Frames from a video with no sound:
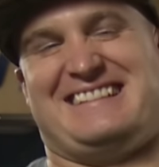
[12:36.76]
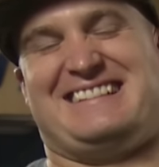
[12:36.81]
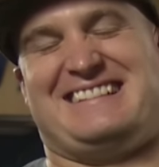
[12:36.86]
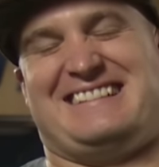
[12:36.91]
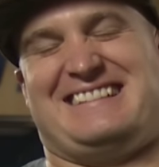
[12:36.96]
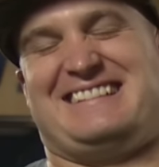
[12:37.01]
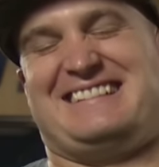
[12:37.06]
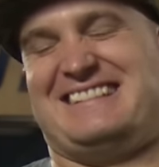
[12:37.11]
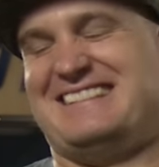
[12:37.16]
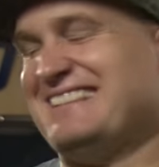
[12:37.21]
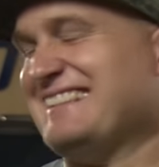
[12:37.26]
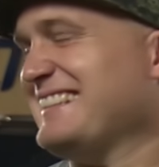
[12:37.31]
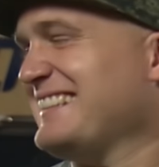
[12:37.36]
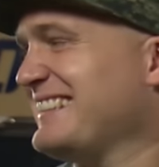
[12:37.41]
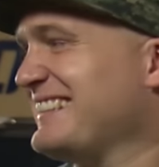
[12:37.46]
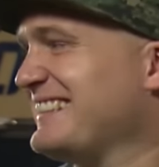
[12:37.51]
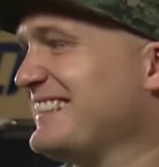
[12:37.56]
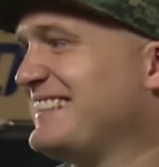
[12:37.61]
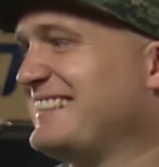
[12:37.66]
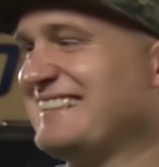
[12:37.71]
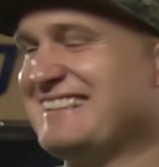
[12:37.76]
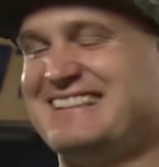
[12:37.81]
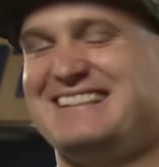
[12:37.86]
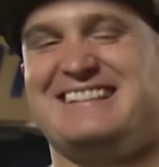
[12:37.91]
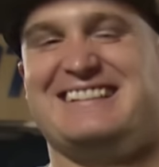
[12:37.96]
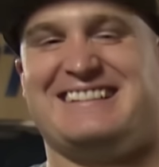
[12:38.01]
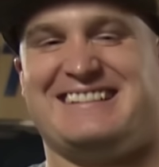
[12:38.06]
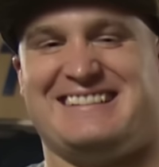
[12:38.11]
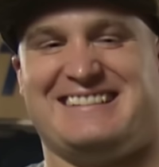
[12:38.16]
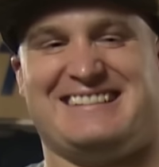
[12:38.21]

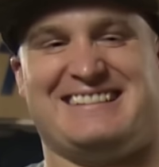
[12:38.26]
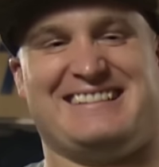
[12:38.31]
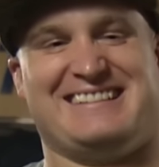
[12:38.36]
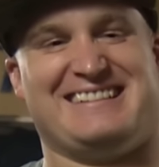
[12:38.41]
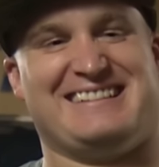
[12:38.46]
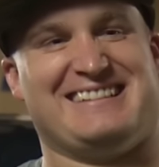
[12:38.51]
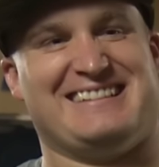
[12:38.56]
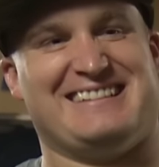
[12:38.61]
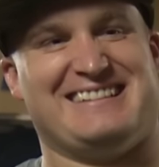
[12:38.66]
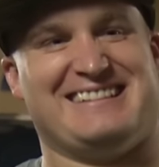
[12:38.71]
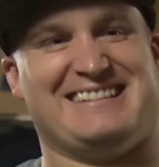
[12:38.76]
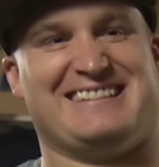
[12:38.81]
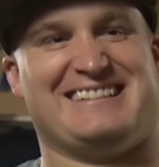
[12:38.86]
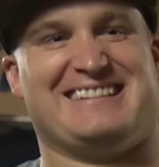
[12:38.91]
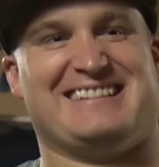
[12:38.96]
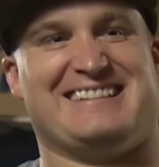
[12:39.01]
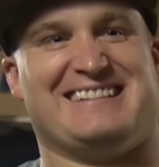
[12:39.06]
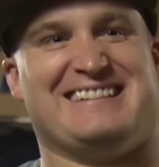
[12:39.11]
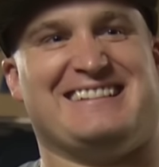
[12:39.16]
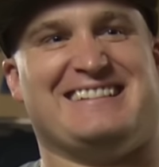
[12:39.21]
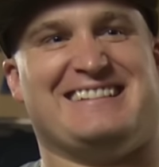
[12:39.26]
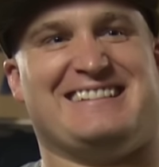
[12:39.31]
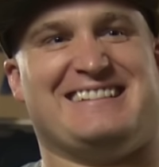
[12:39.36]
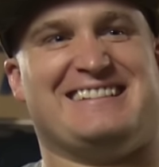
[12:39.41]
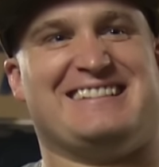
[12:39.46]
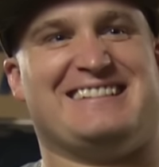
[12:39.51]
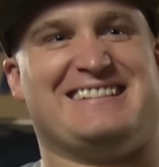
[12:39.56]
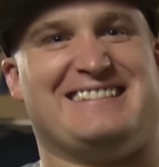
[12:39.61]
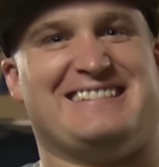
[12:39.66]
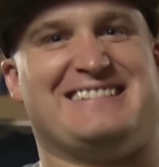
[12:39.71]

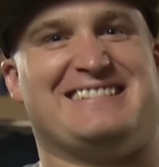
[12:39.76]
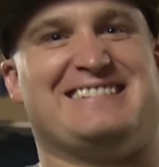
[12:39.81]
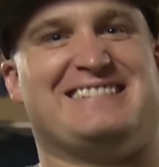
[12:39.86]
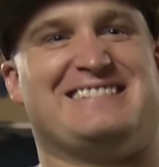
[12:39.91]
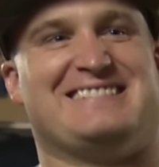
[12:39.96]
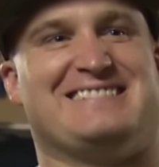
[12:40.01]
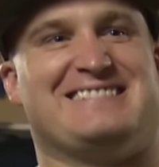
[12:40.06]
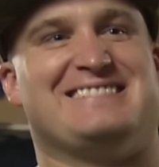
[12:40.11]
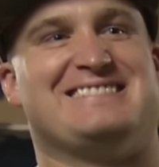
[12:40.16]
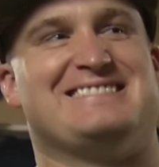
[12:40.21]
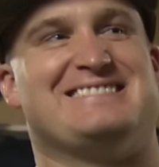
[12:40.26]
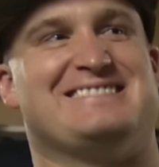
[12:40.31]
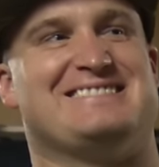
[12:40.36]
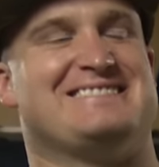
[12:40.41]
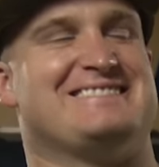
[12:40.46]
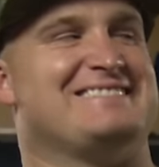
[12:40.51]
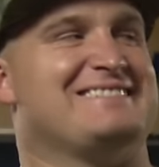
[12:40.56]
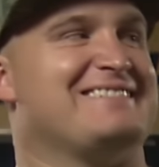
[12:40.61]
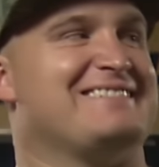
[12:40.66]
(silent)